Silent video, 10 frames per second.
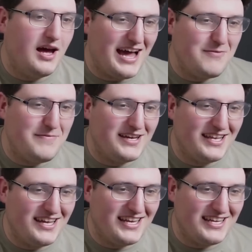How big
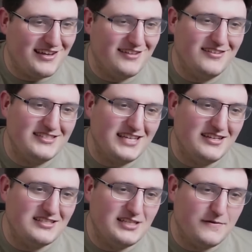are lightning claws? It
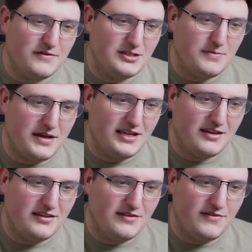looks different
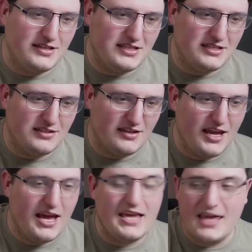depending on the rendition.
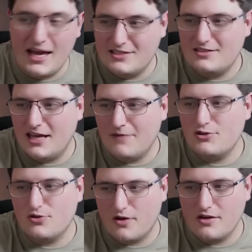Yes, they have
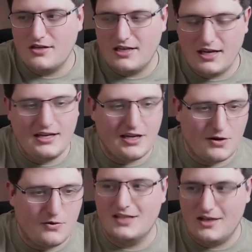shrunken lightning
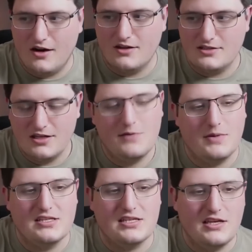claws a lot,
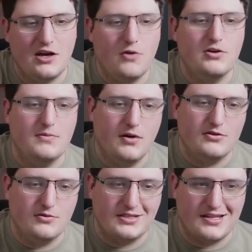because in the older
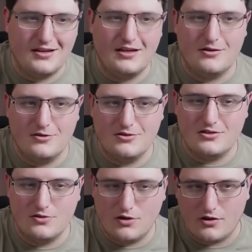models, lightning
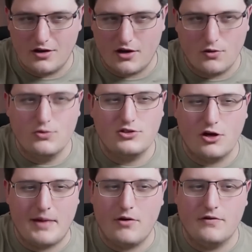claws are like
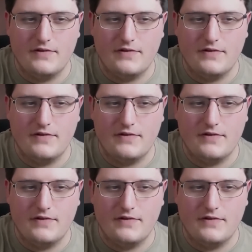also power